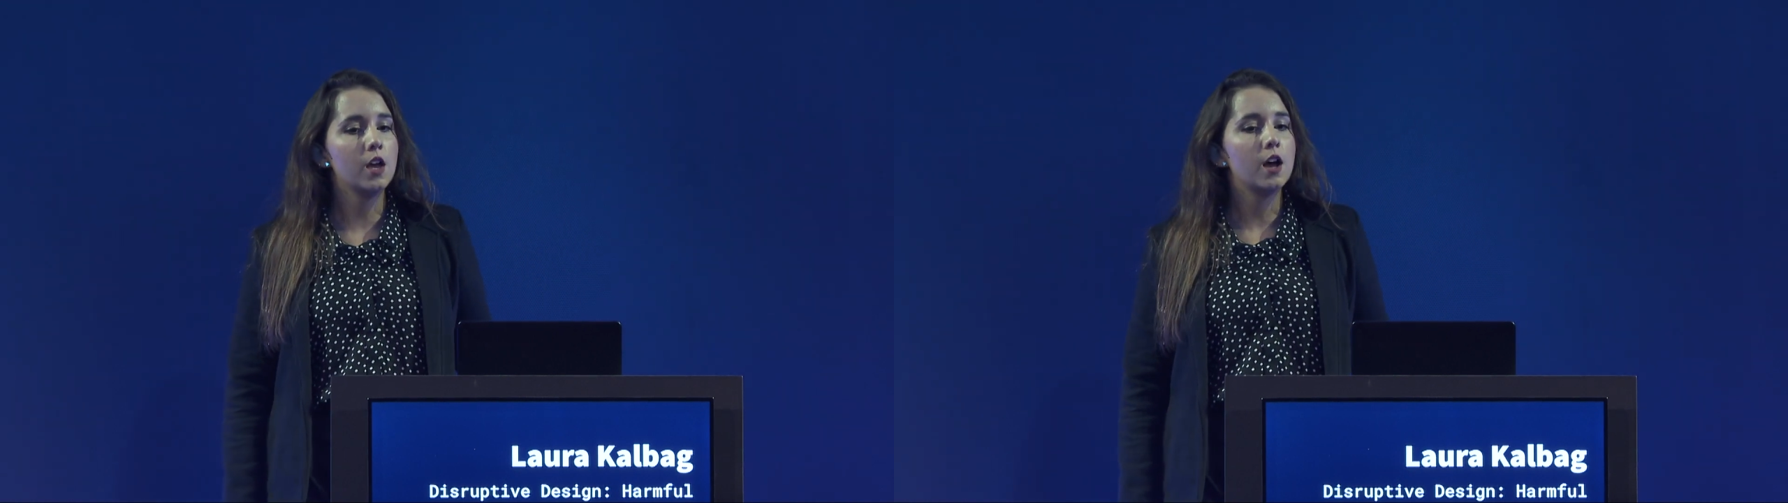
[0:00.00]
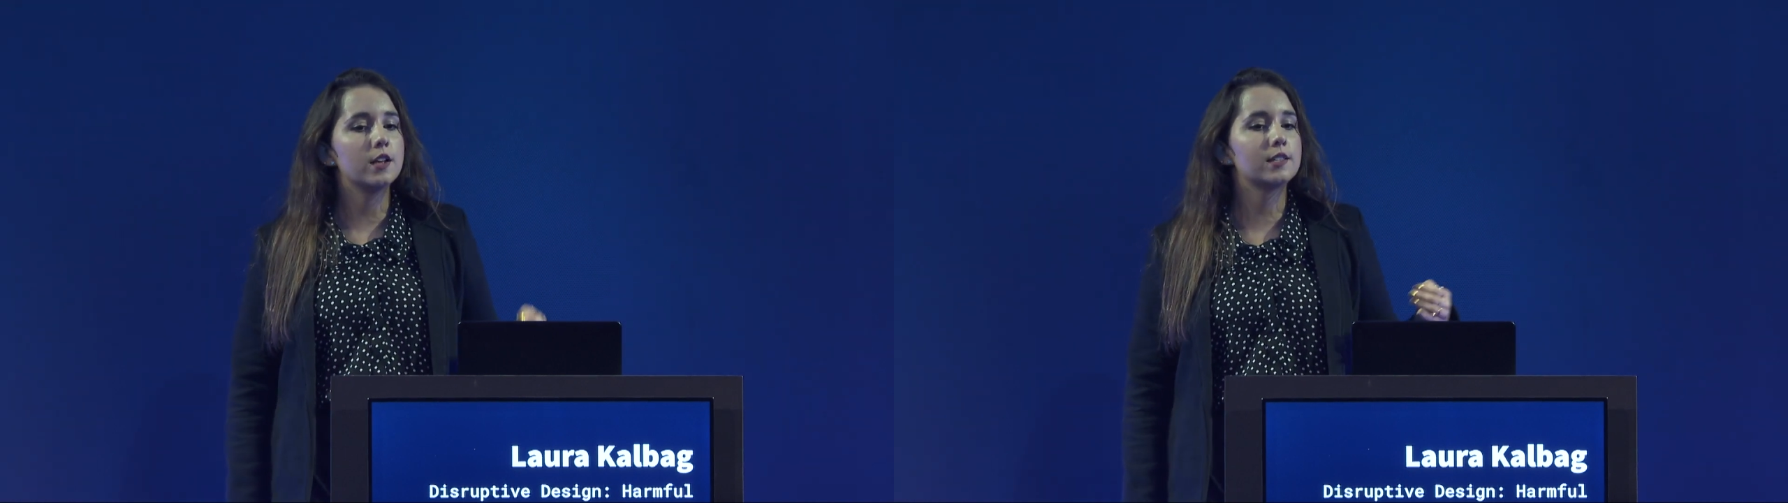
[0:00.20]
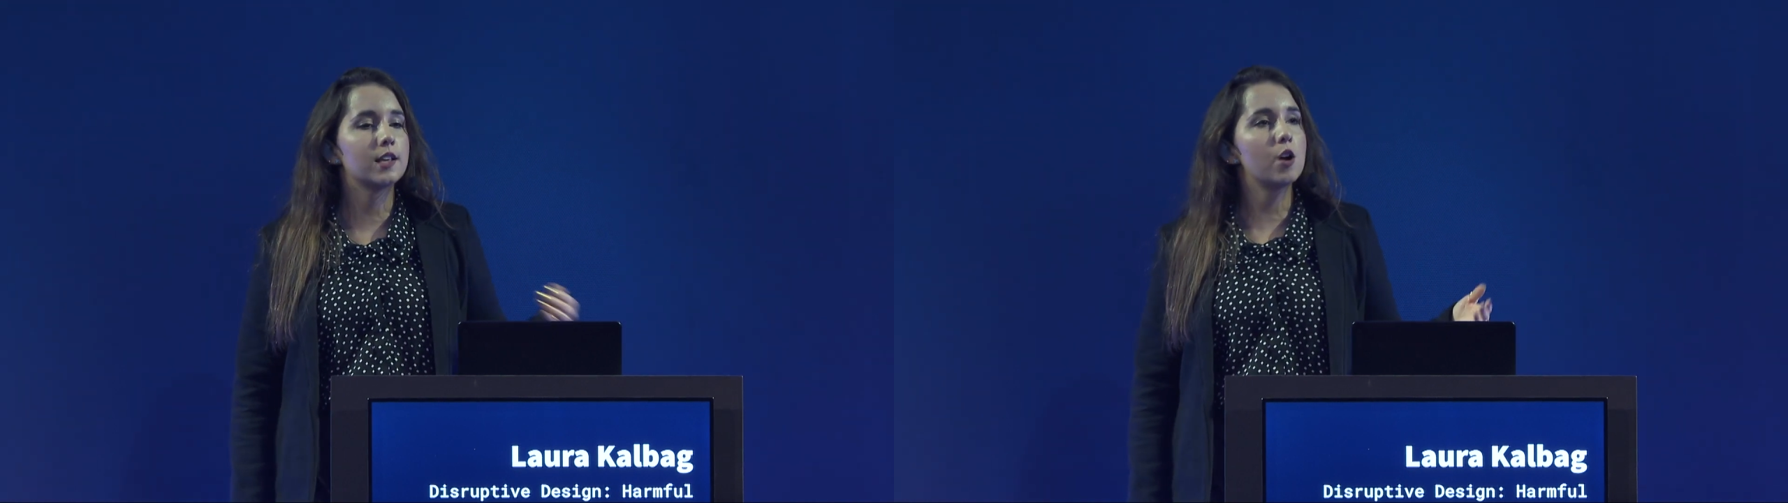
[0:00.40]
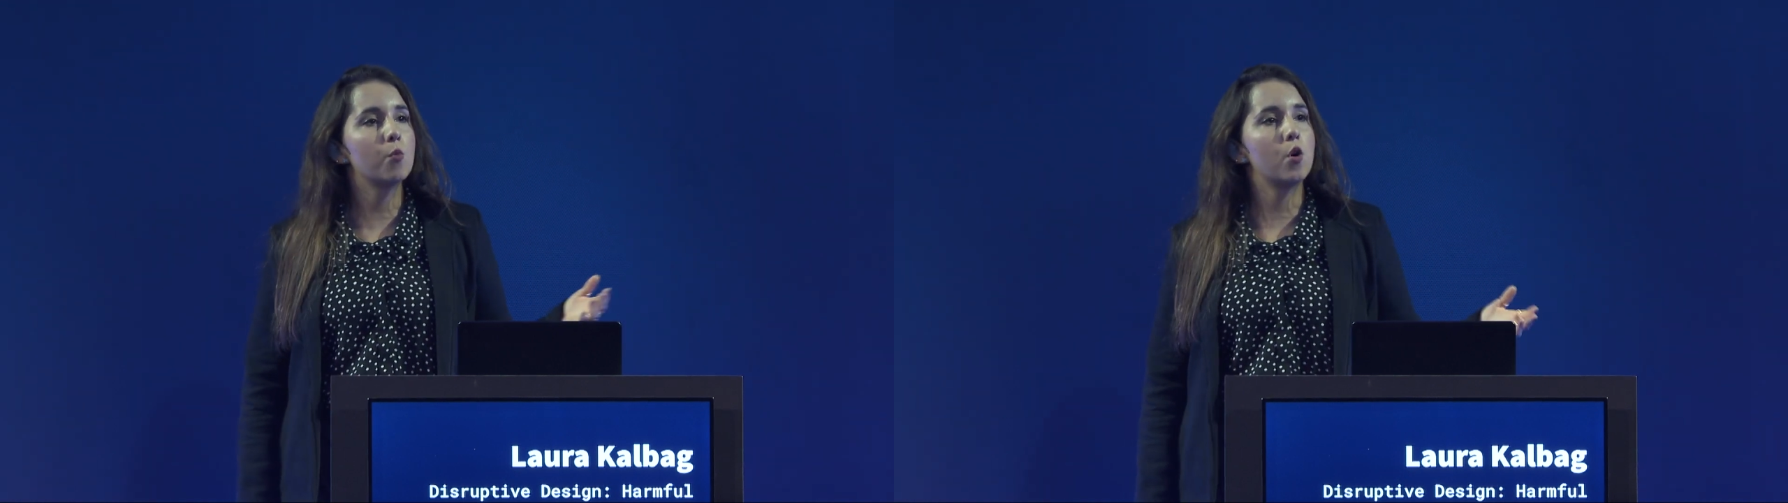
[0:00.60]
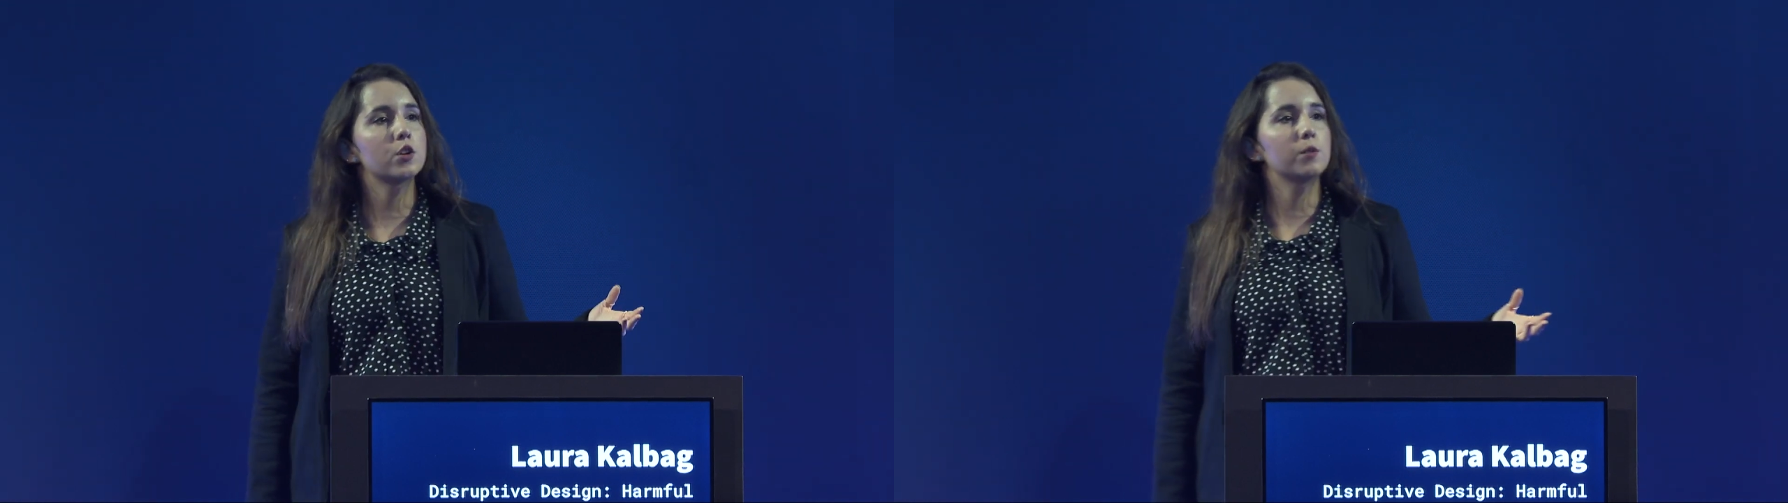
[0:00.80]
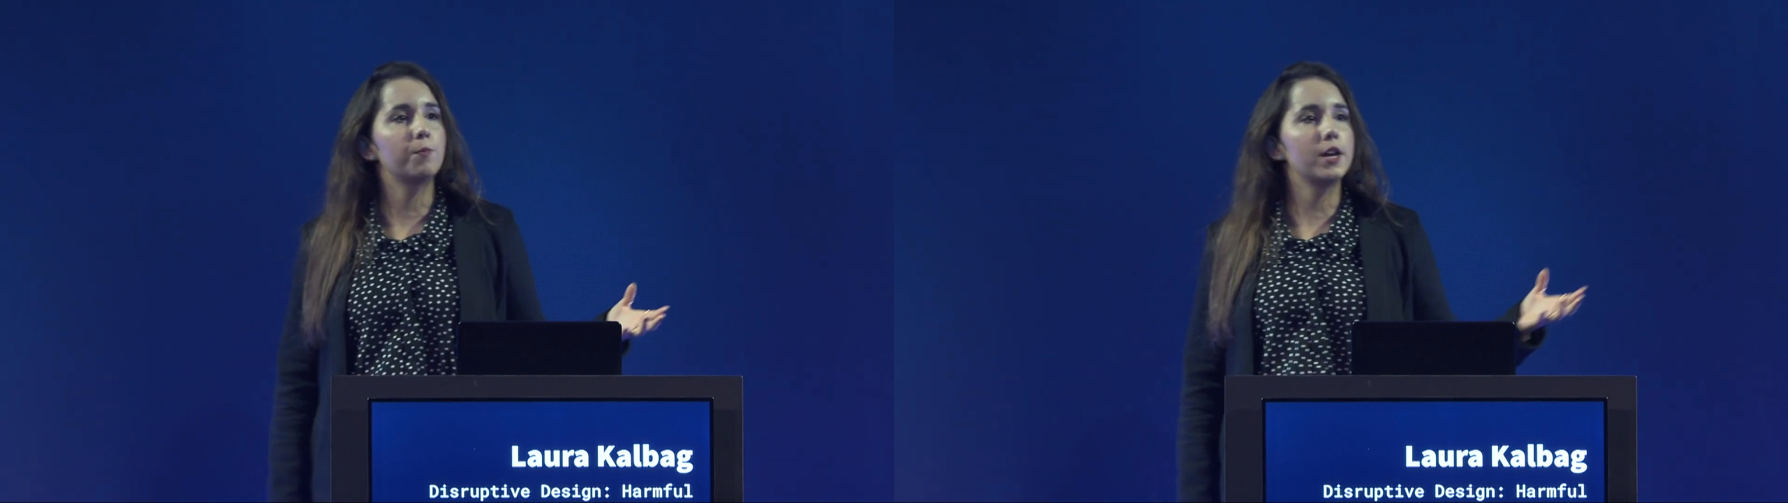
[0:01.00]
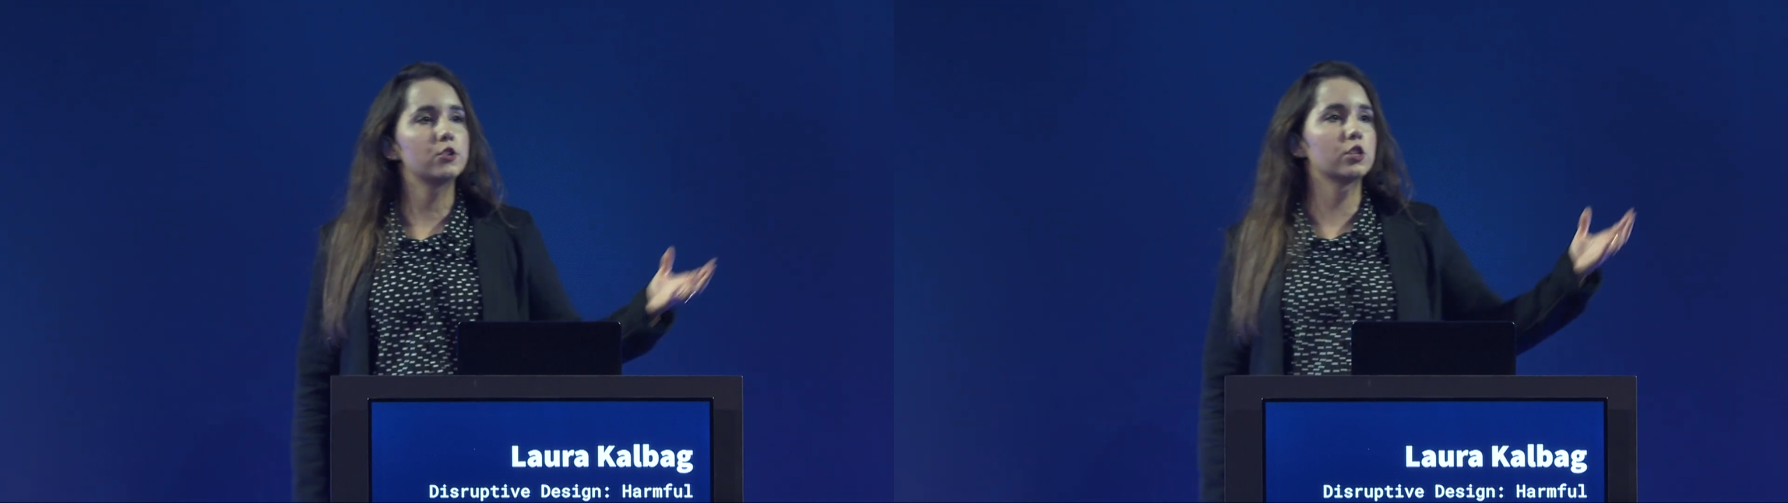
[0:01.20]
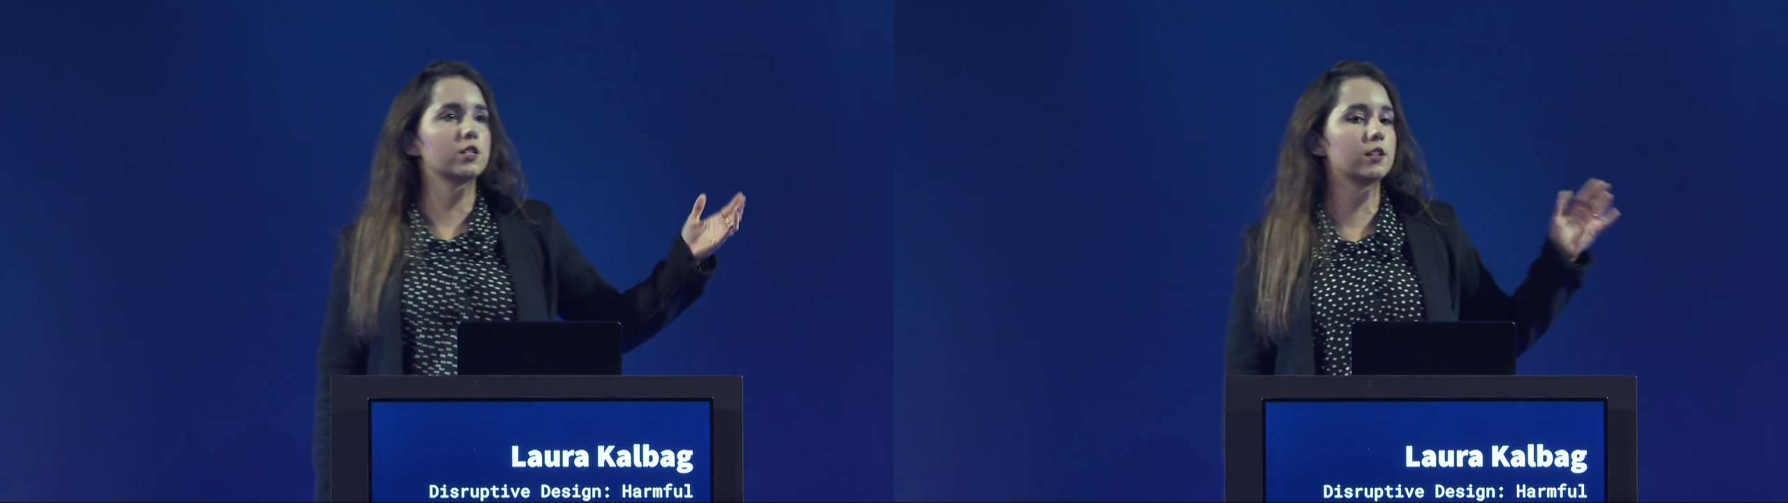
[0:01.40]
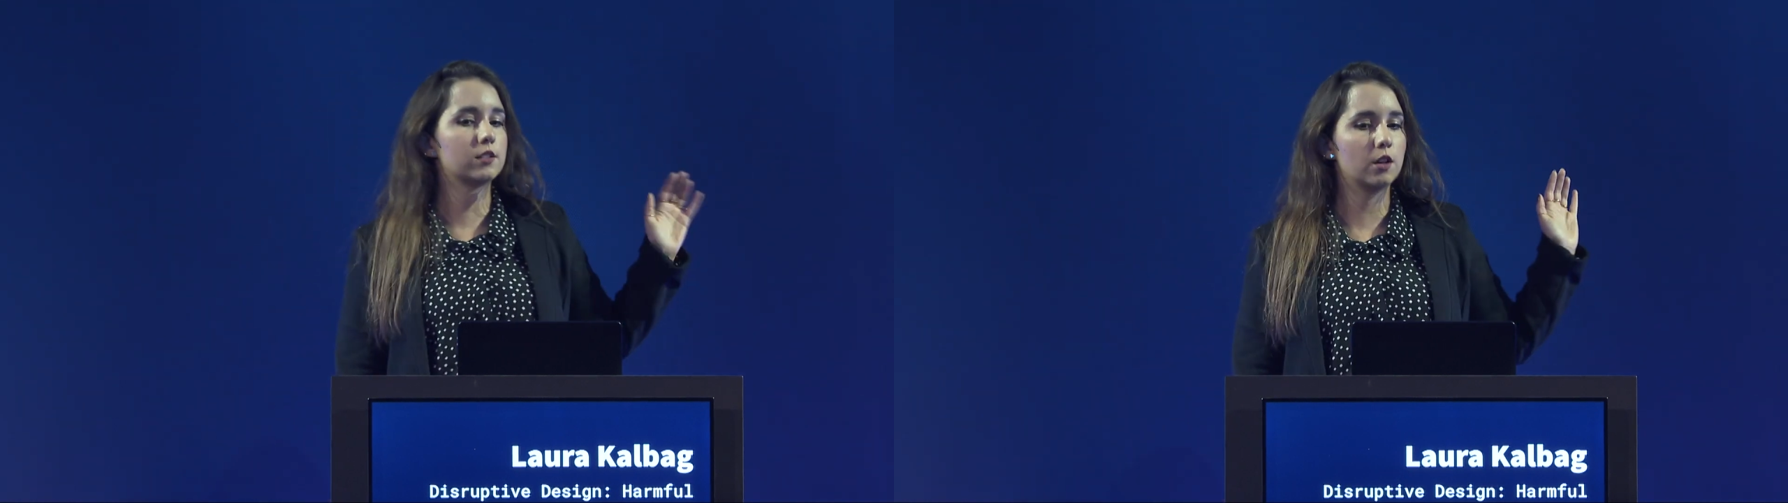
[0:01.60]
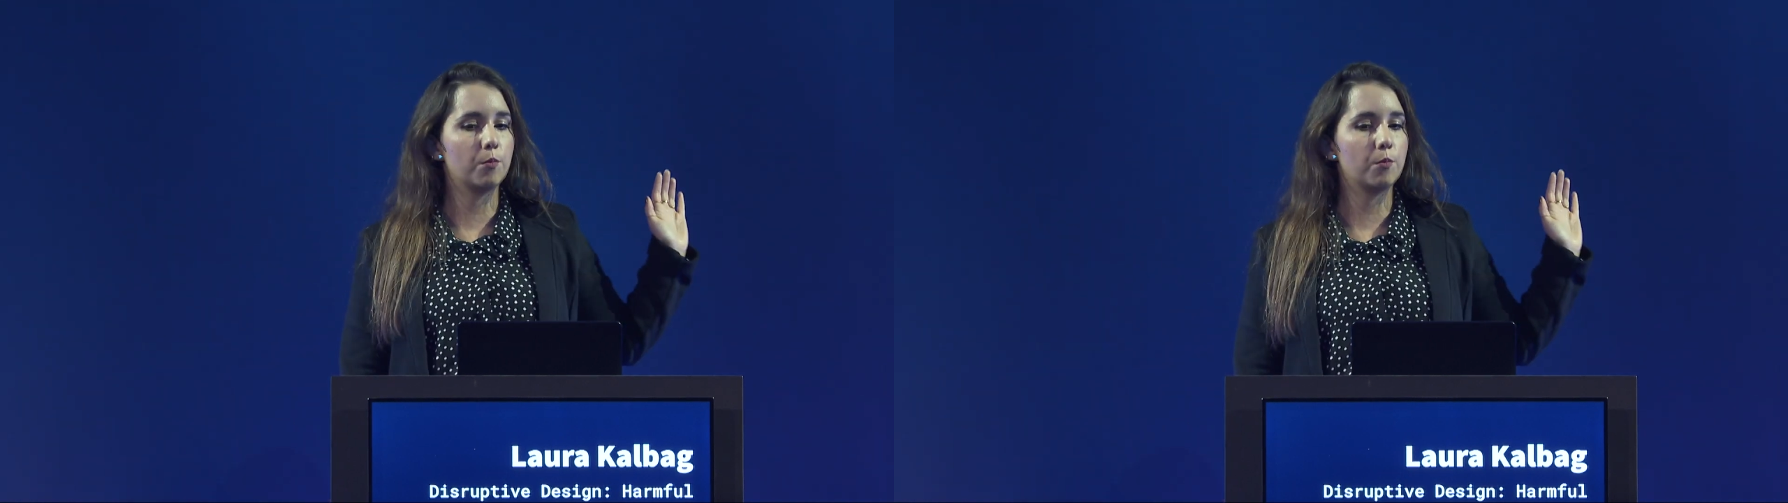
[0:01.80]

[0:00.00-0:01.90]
As Sarah CAPTCHA says in her